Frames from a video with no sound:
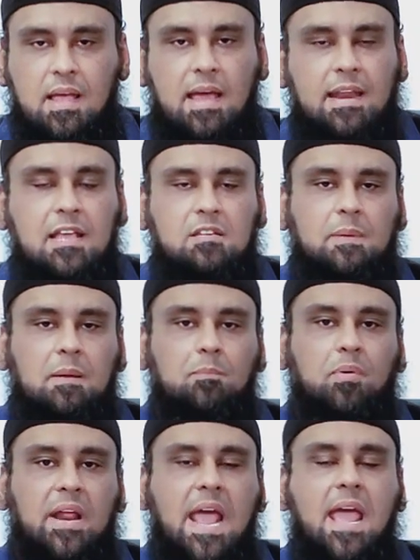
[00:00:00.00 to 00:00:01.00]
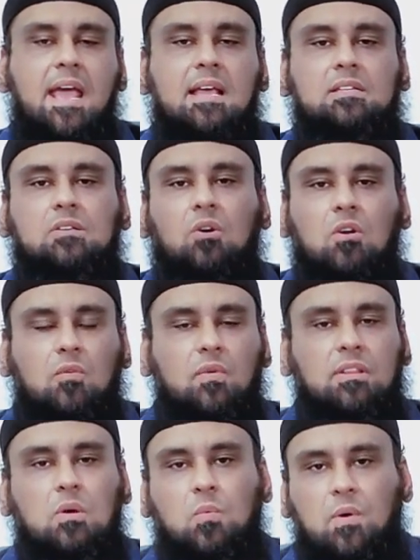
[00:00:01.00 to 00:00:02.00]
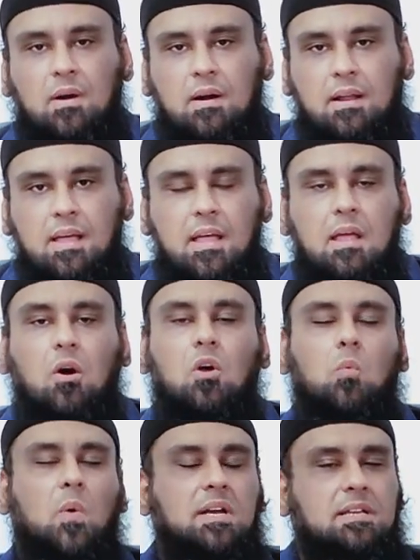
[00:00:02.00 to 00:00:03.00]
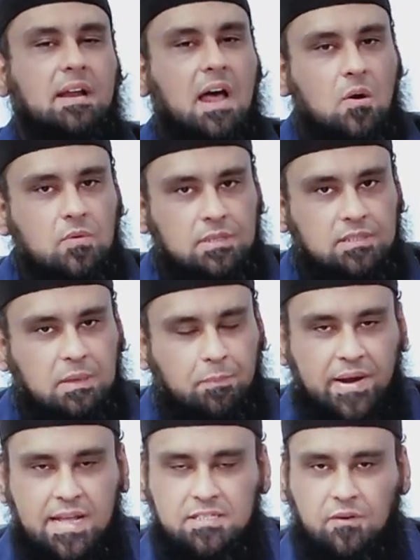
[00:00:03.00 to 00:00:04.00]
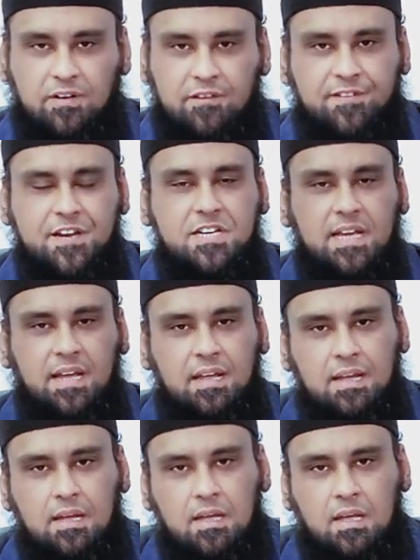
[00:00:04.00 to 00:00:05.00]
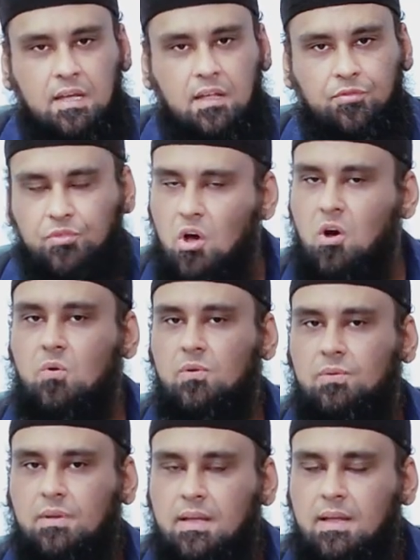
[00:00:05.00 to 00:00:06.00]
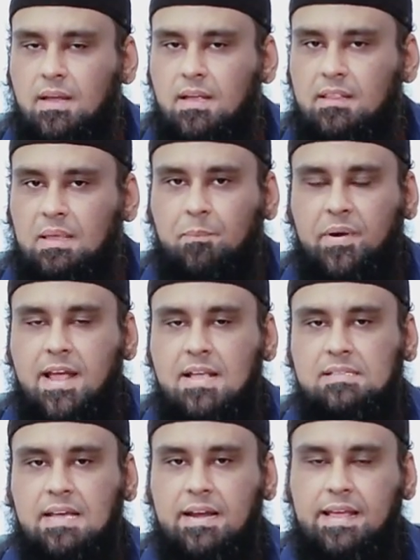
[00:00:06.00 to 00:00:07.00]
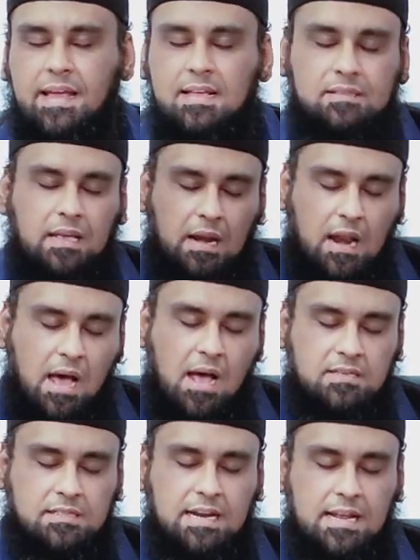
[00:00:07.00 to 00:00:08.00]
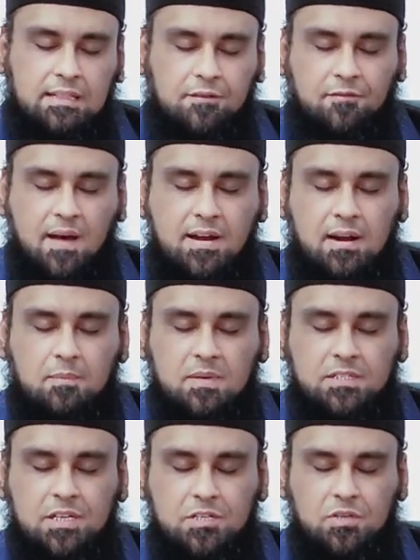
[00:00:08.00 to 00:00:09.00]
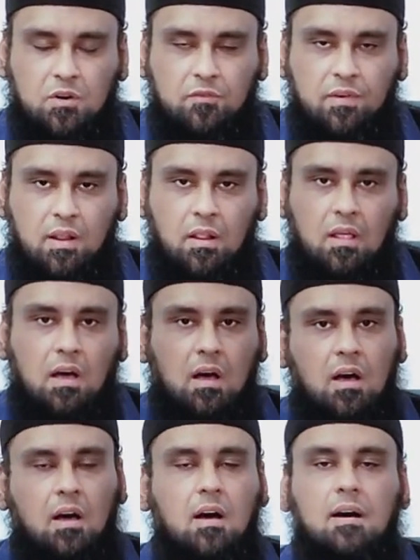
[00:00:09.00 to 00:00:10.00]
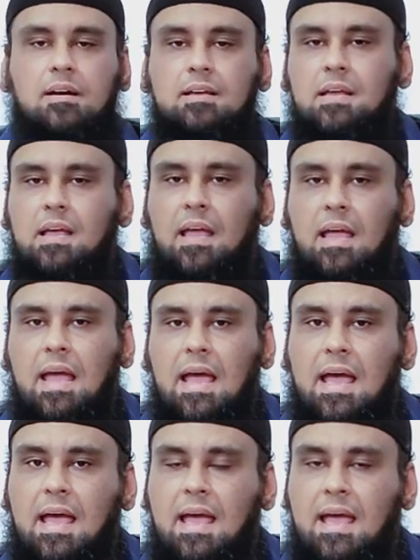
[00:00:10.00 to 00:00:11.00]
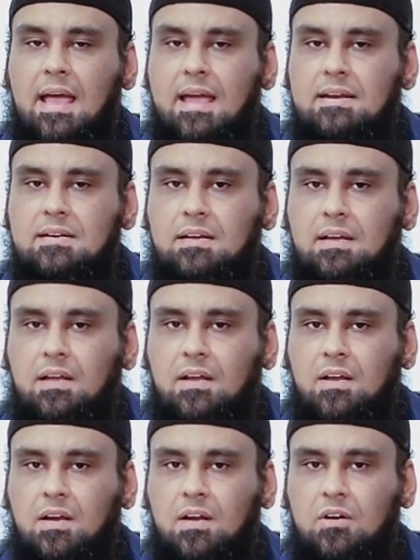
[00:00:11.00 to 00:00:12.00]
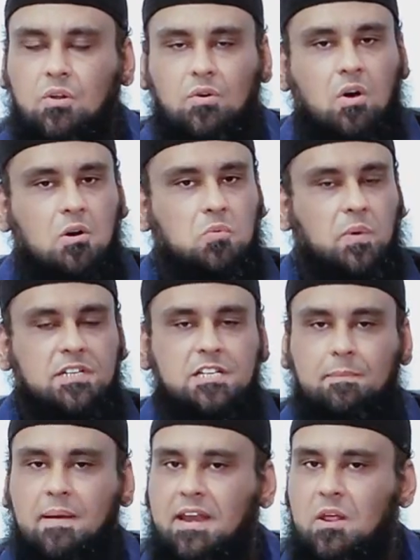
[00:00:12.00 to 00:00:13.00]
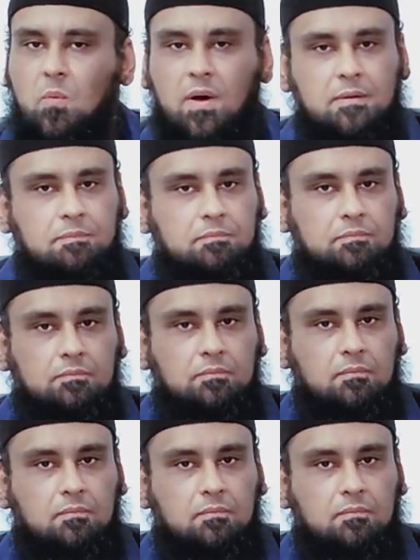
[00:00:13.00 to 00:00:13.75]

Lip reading: And he is being praised all over the world. On what grounds? The praise of divinity? No. The praise that he is the last and the final messenger of Allah. And do not worship anyone.